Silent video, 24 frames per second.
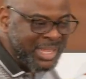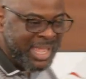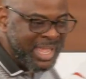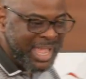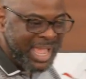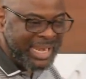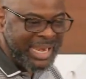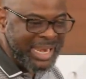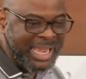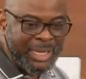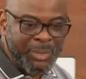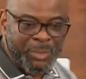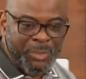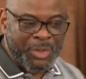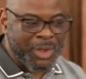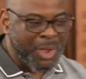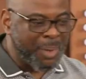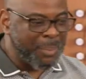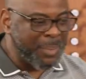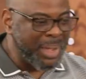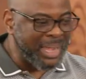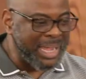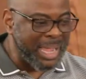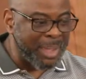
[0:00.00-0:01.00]
And that he will come
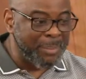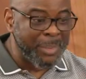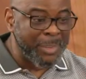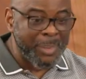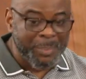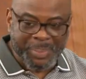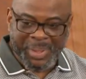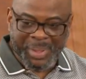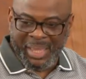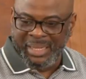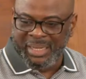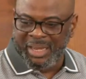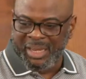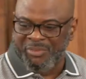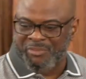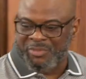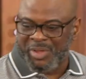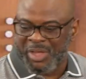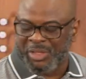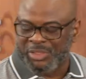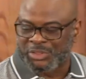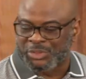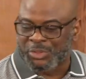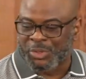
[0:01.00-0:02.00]
back and be paying the
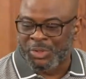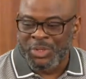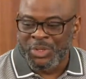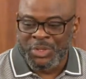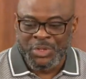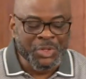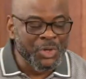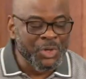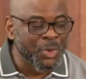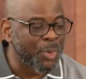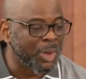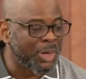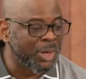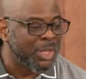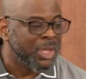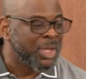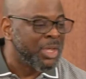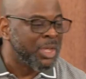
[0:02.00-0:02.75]
vow. So you know what?